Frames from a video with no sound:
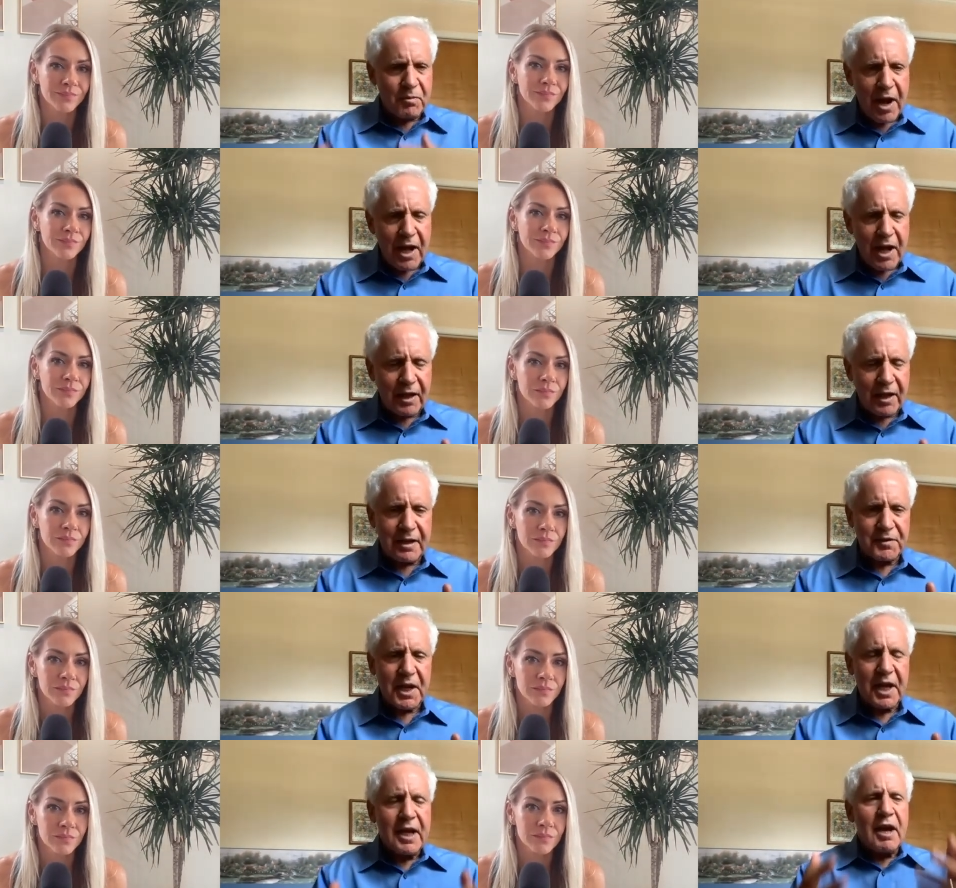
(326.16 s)

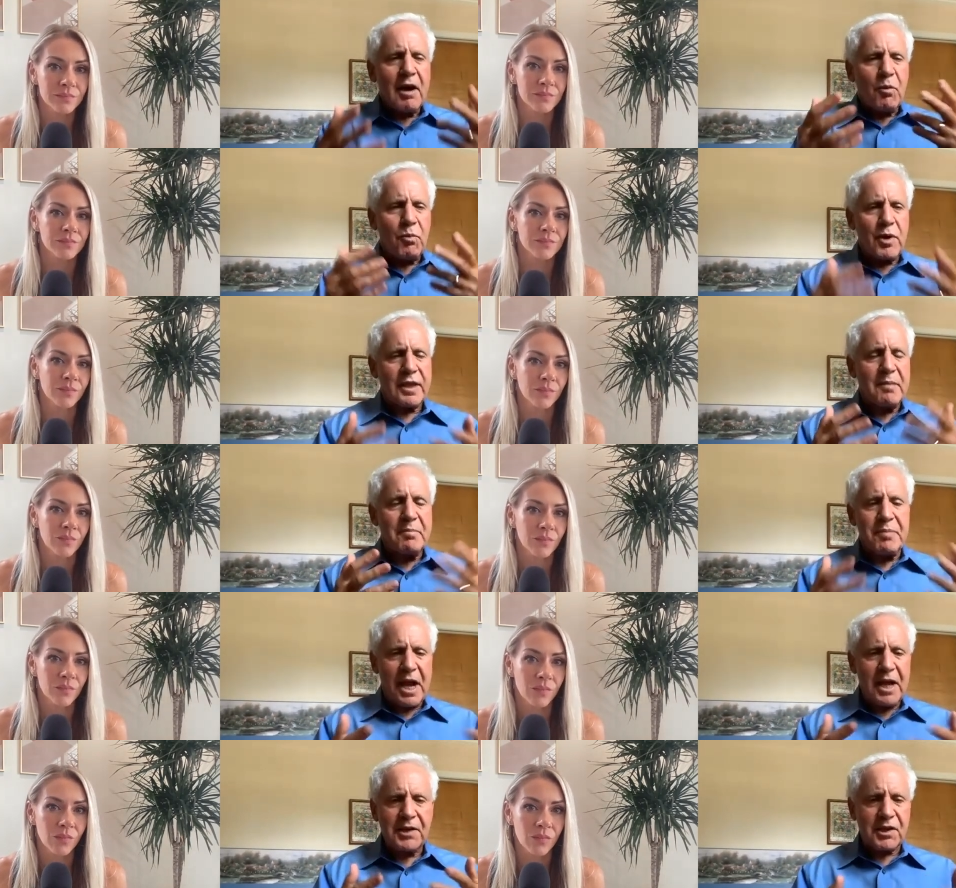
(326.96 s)
Speaker 1: relatives, where the
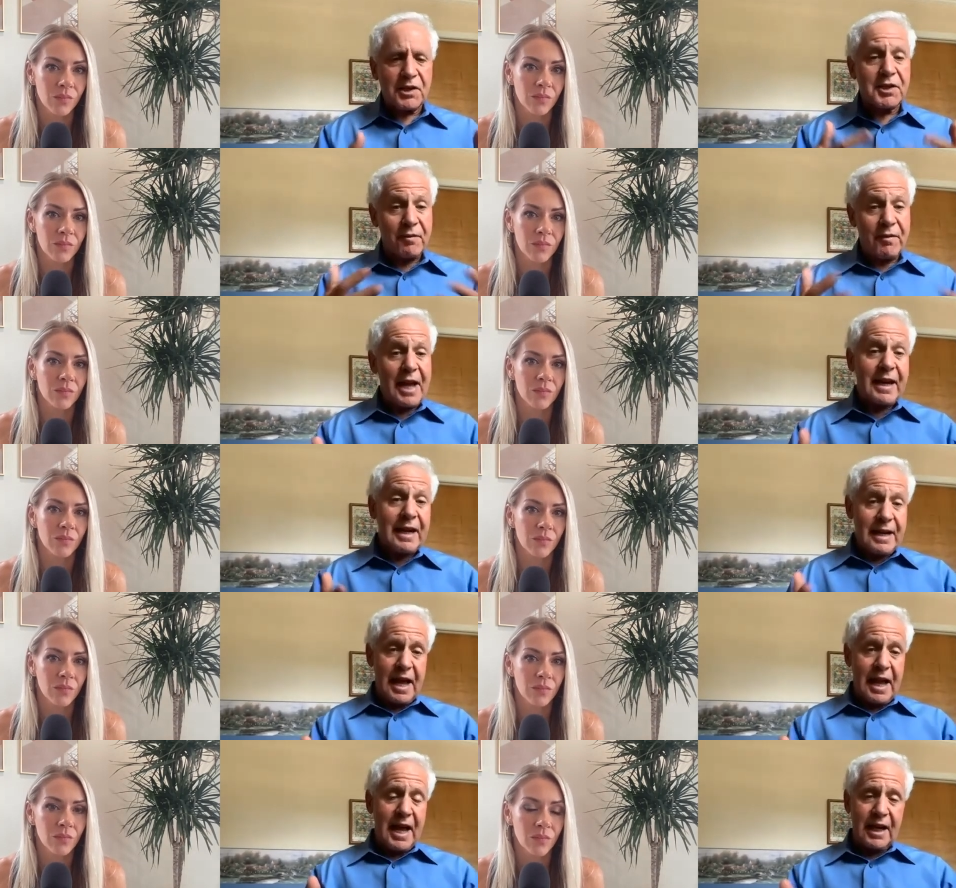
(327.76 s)
basis of any
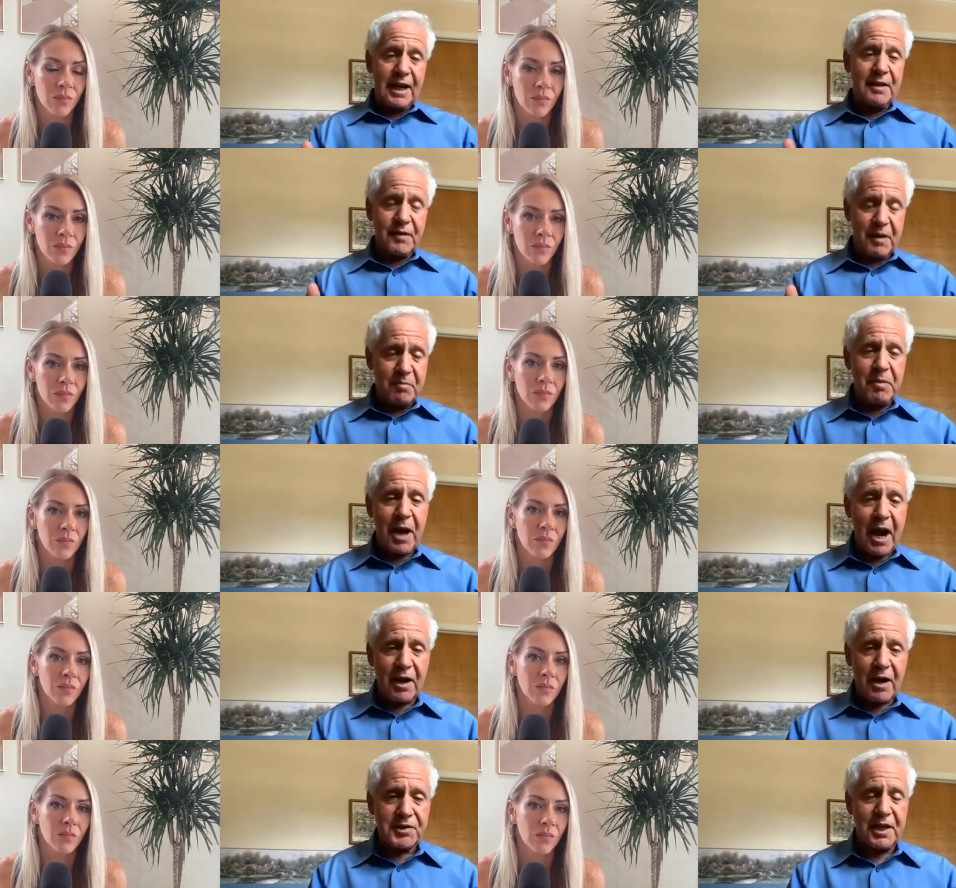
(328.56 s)
negative
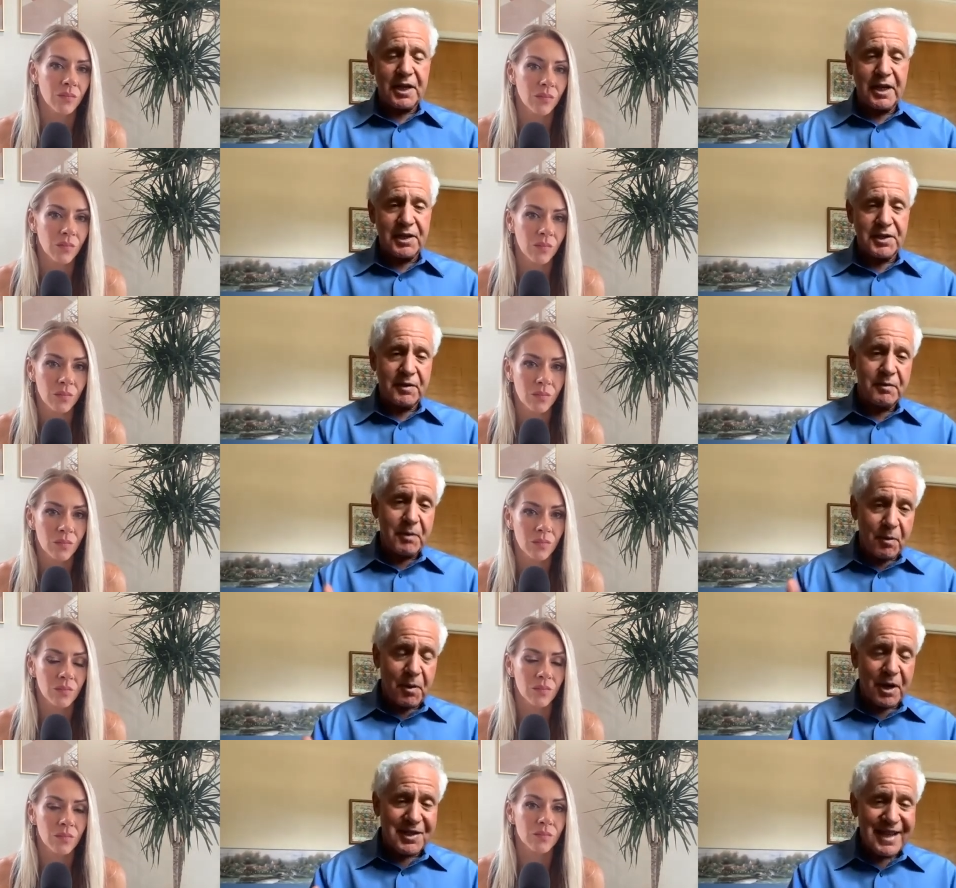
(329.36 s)
comparison is, of
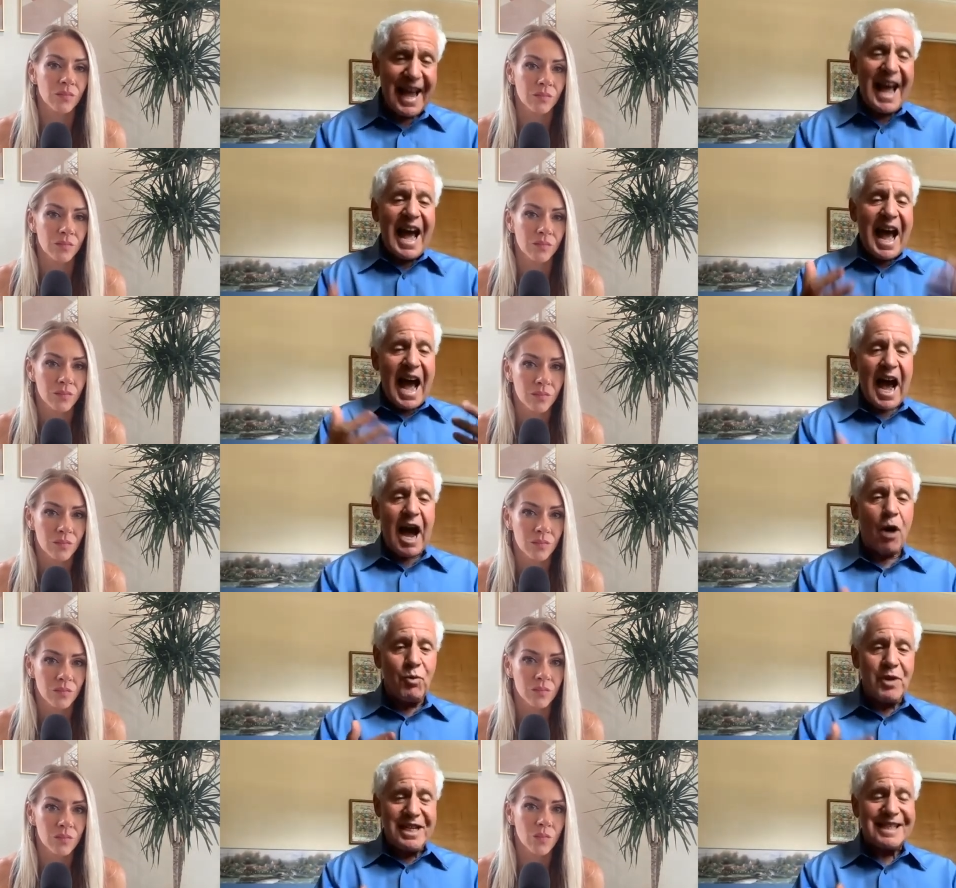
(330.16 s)
course, how
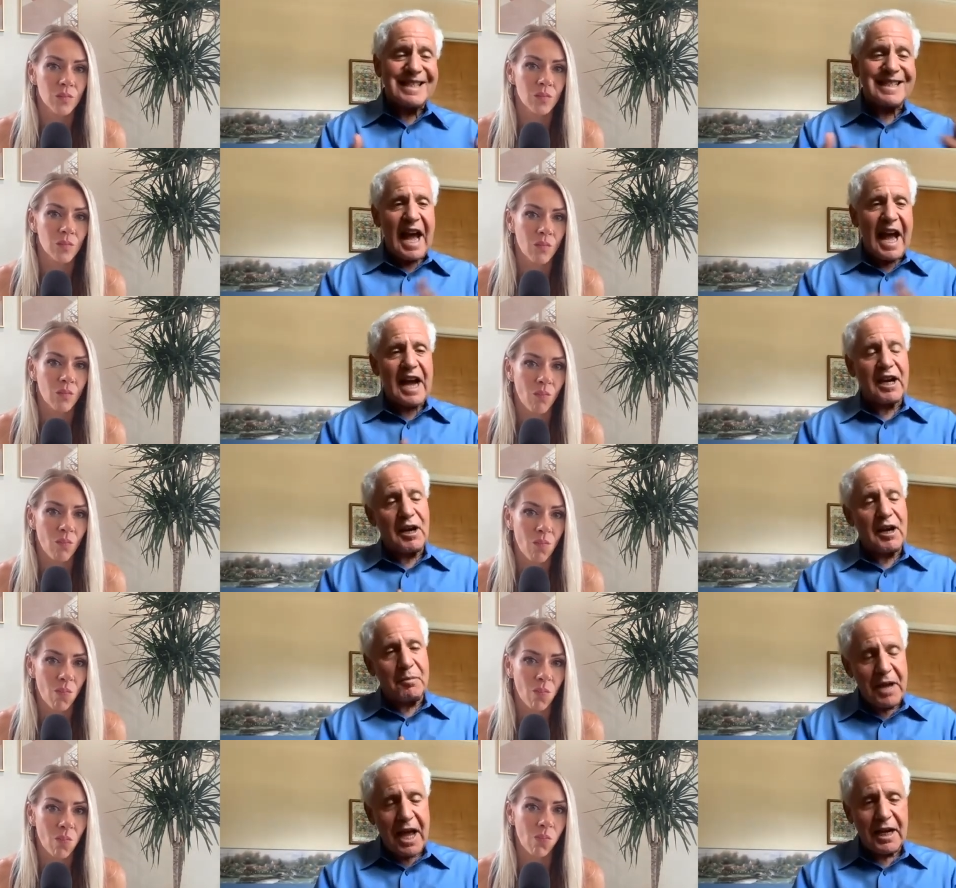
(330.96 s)
we stack
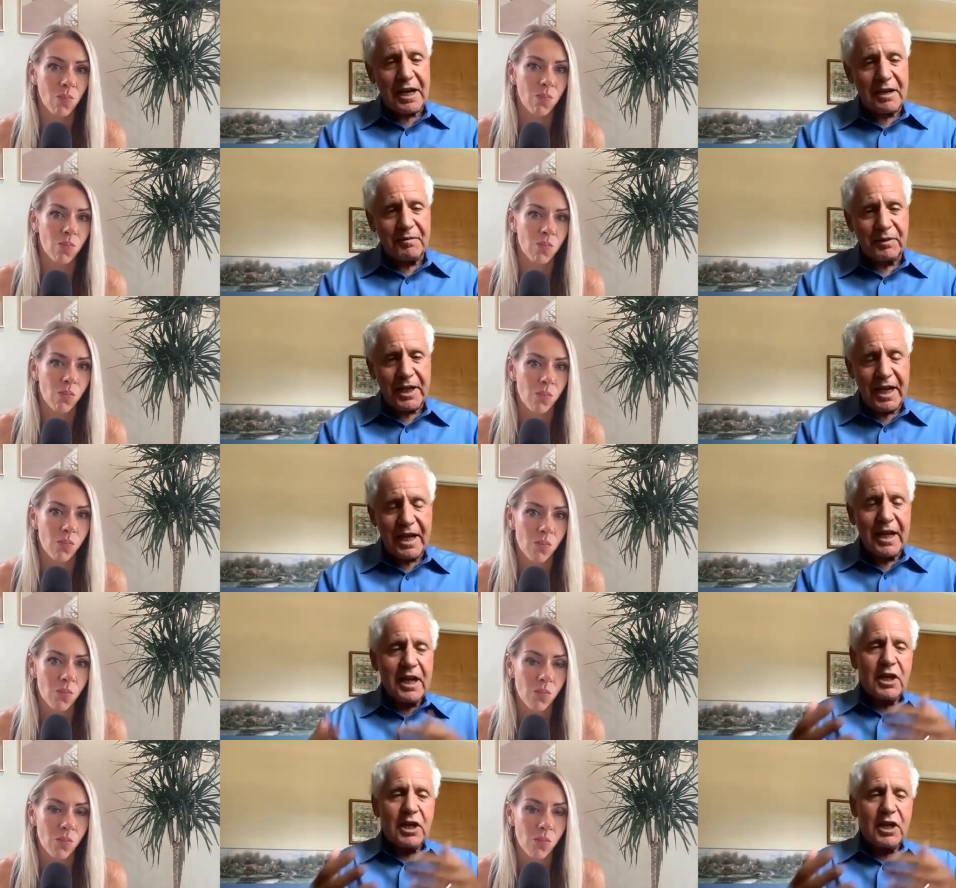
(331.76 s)
up negatively